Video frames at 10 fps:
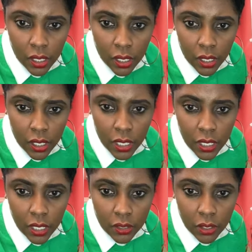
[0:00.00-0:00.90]
Any
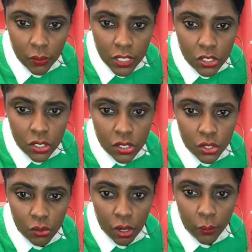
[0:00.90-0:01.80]
other questions?
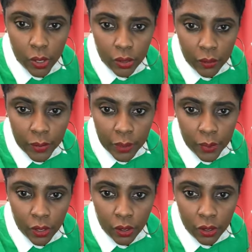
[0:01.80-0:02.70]
You are welcome, baby
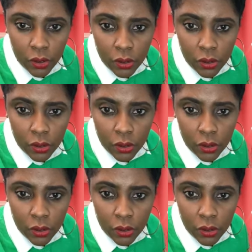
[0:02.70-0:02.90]
girl.